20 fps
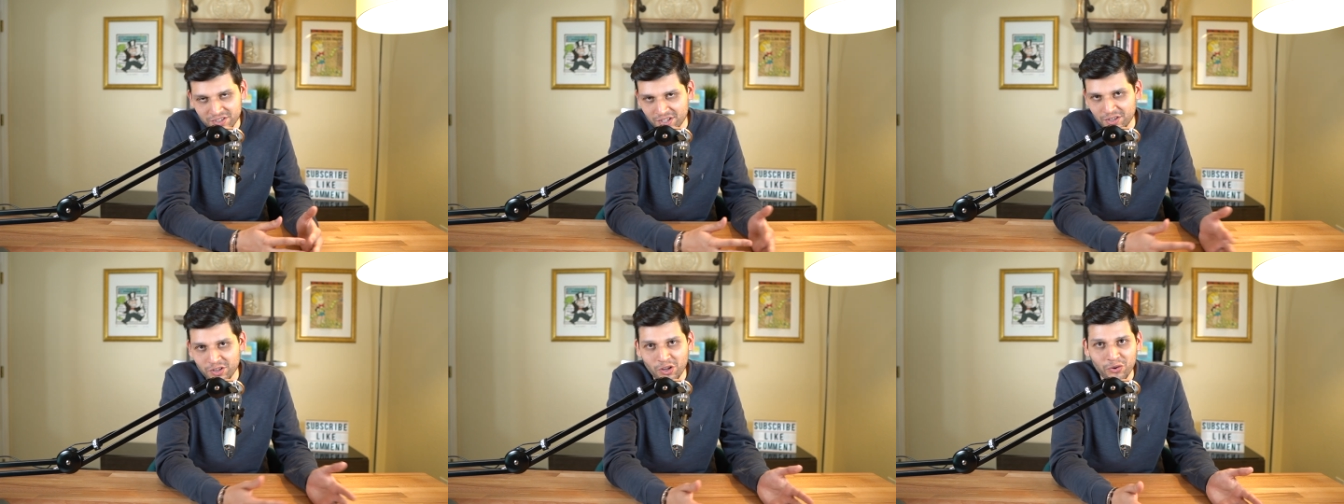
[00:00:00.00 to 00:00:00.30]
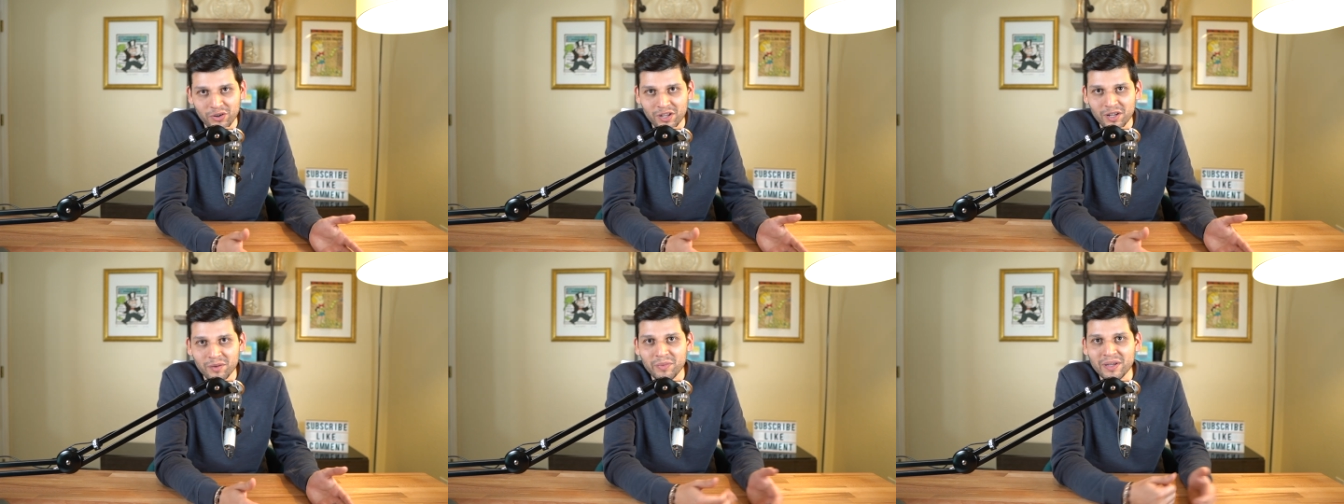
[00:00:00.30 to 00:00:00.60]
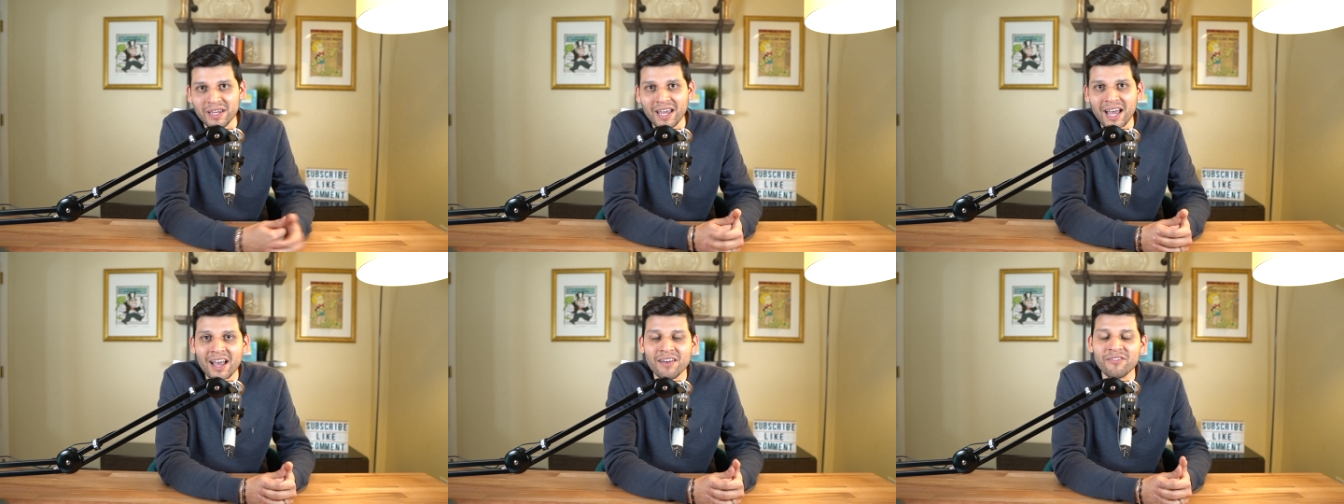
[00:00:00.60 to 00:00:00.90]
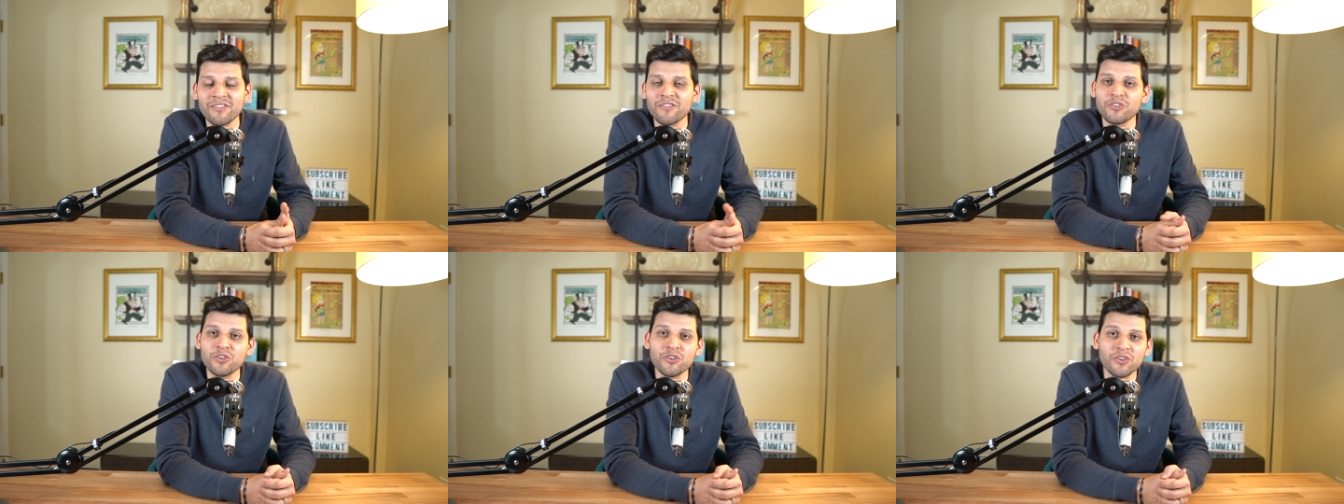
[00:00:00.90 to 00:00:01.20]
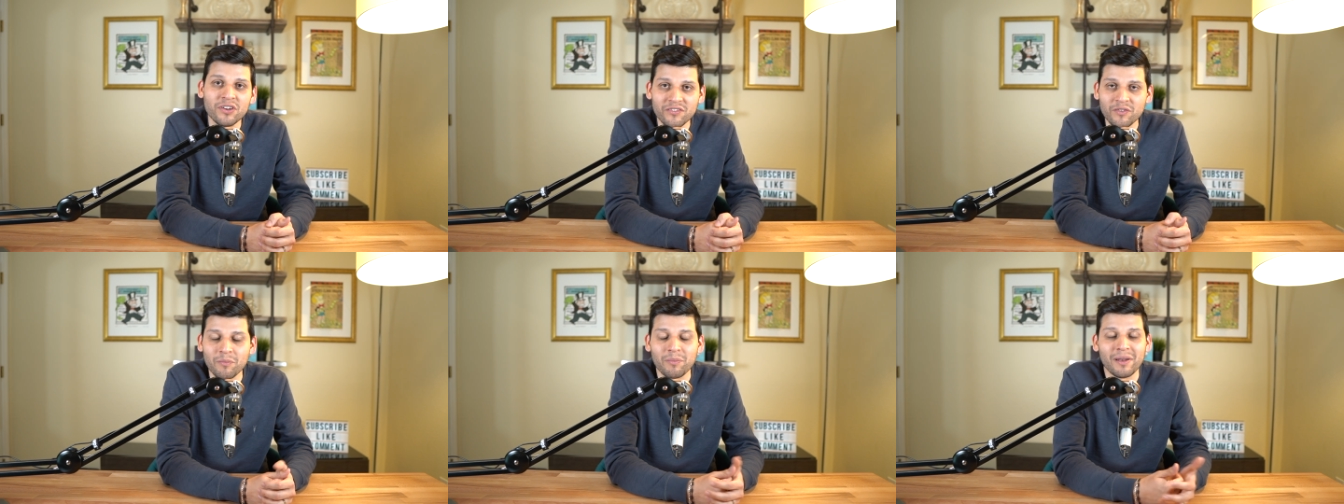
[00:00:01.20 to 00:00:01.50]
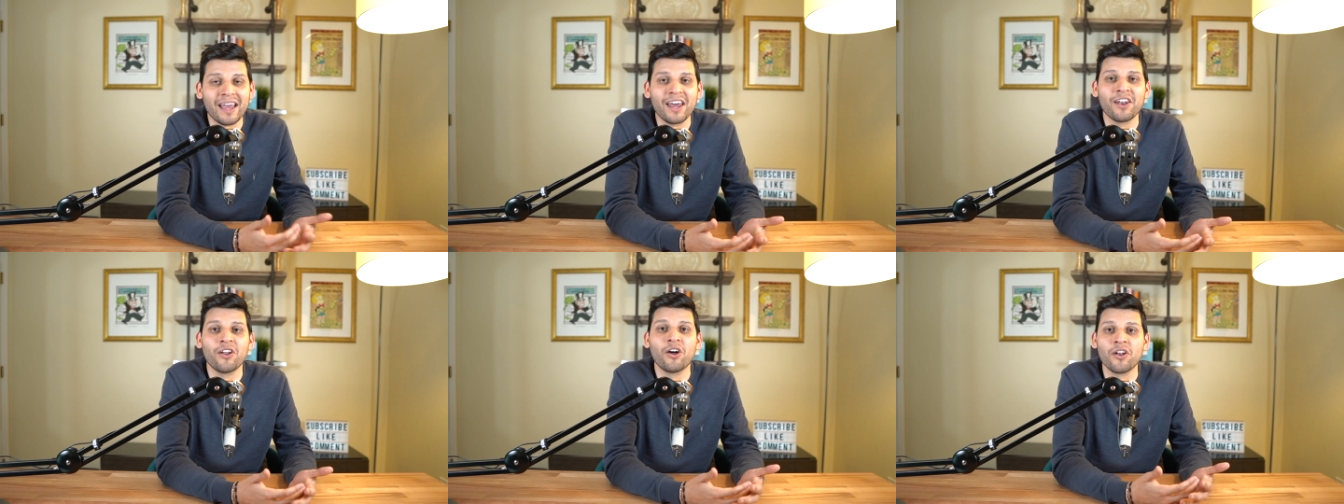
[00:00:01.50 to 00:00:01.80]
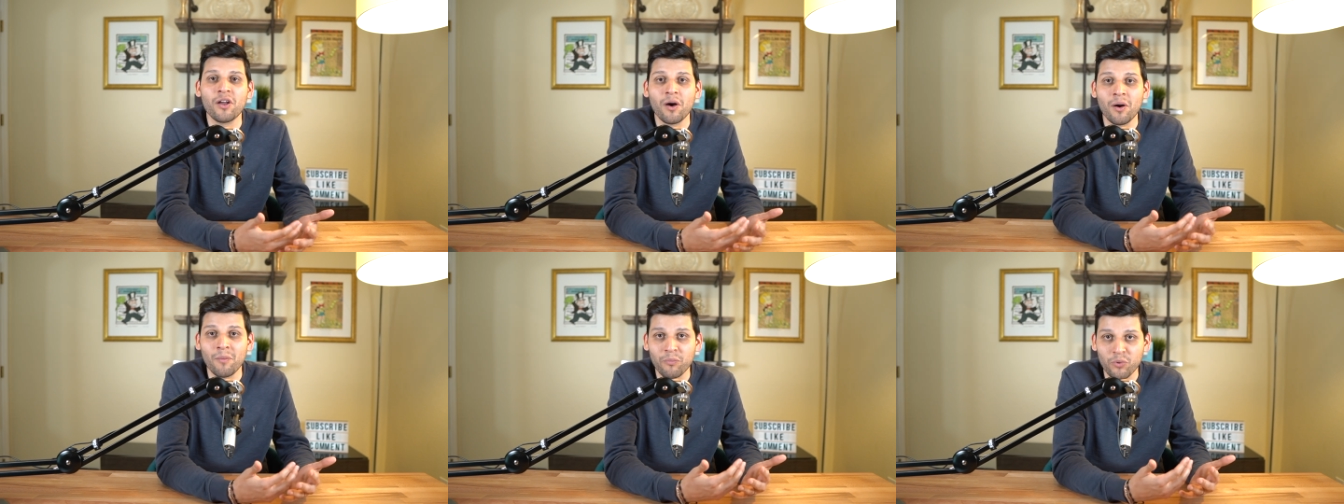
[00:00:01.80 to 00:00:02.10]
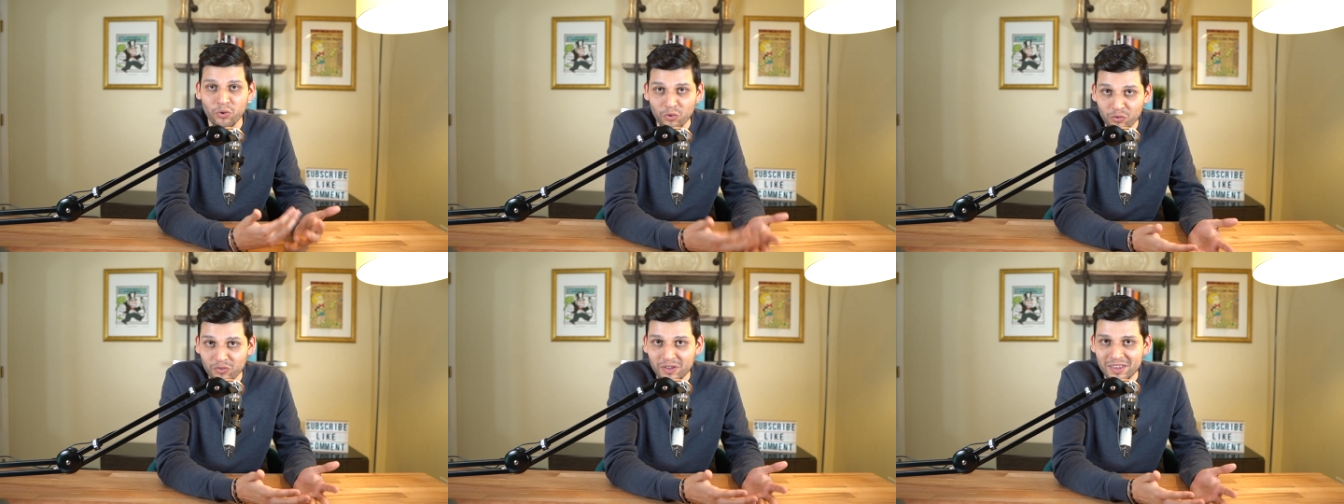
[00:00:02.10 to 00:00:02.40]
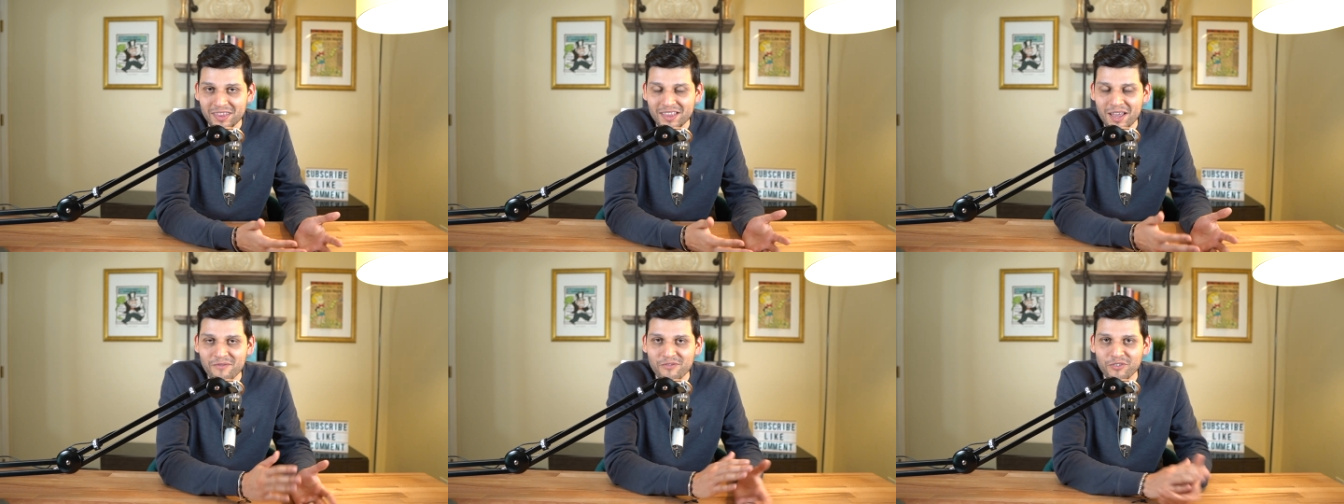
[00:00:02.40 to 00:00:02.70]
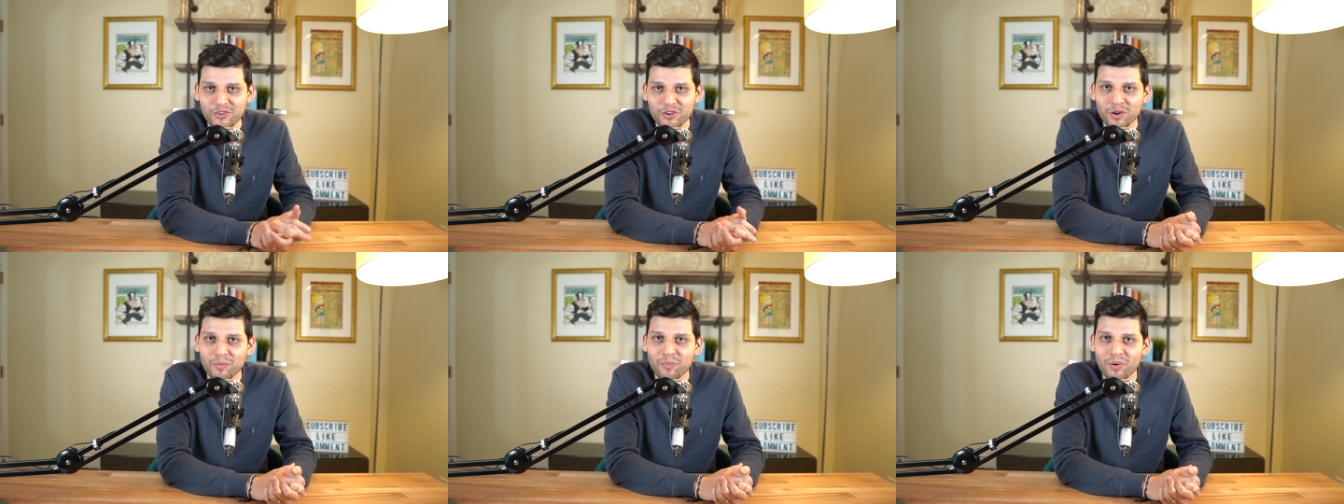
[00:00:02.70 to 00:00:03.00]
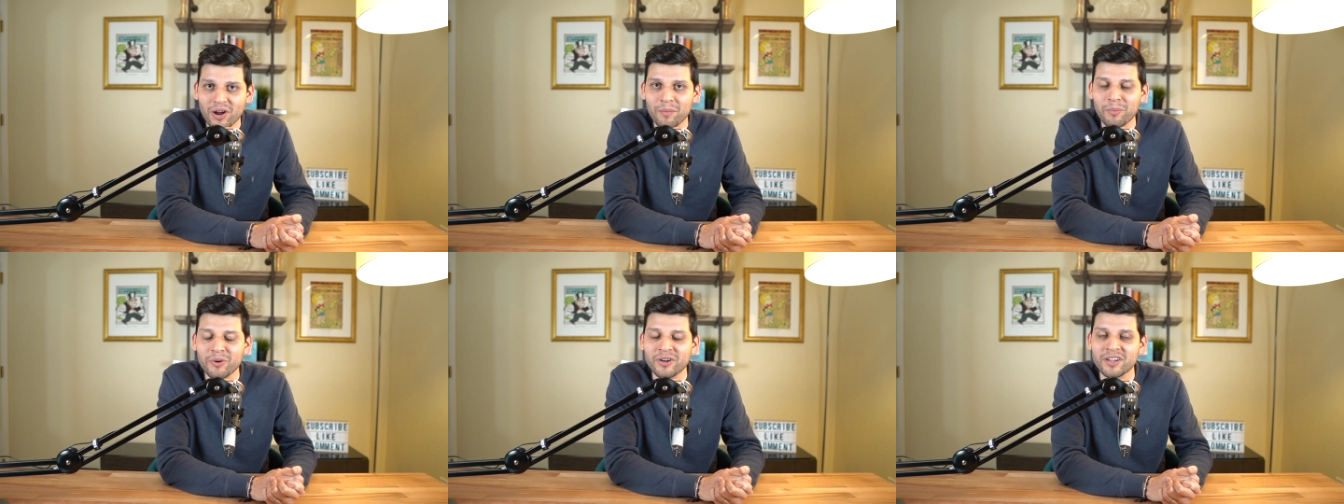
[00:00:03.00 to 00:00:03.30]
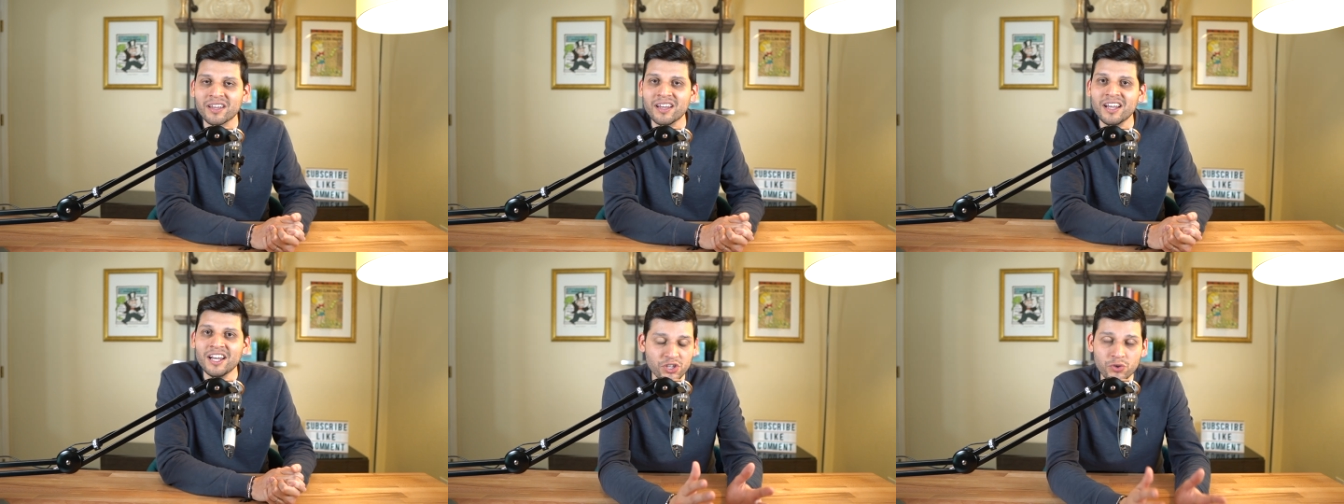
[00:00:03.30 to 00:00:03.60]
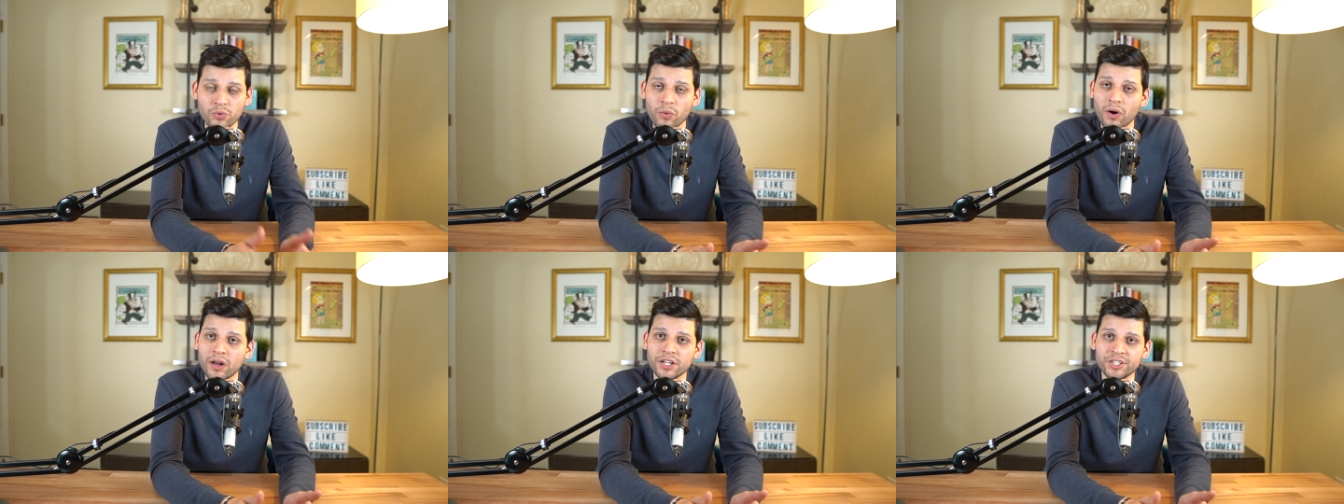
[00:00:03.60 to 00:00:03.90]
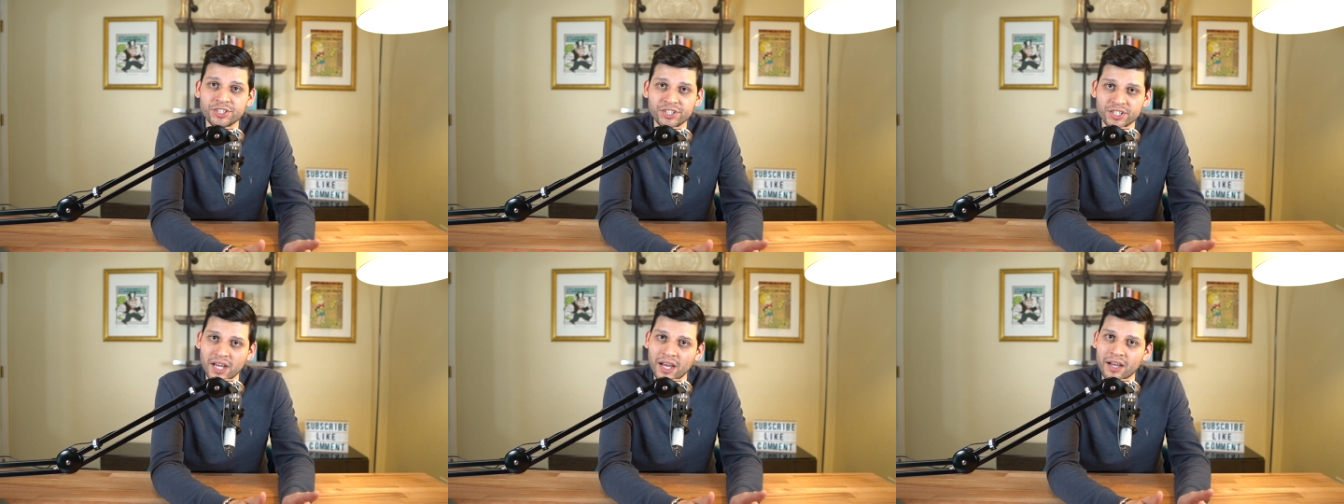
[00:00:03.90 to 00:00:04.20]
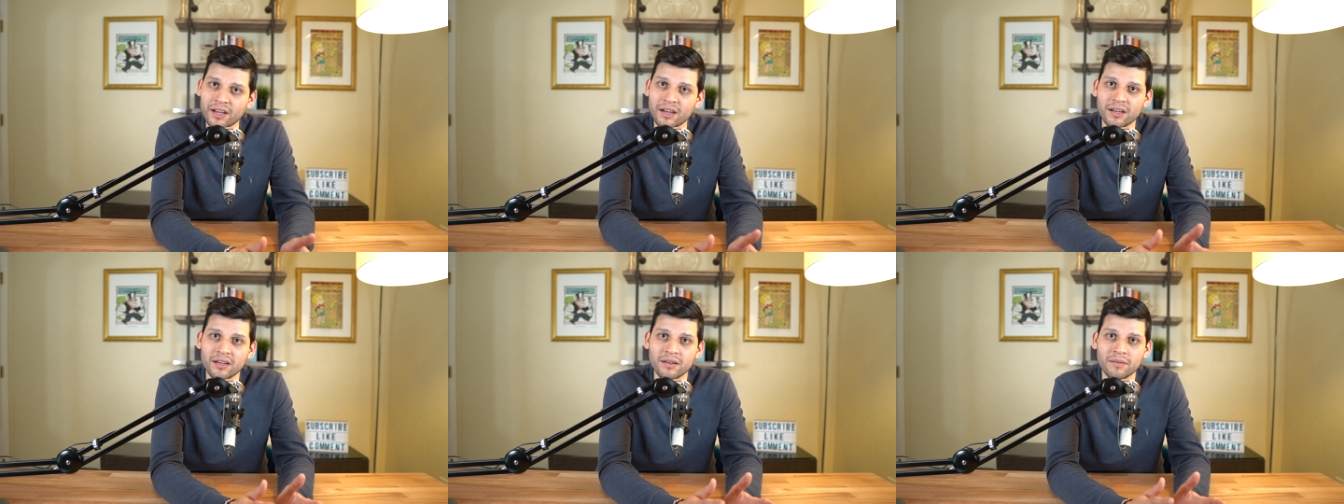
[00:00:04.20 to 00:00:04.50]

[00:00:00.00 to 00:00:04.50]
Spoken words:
that don't need to be had if you don't even plan on approving them for your property. You want to check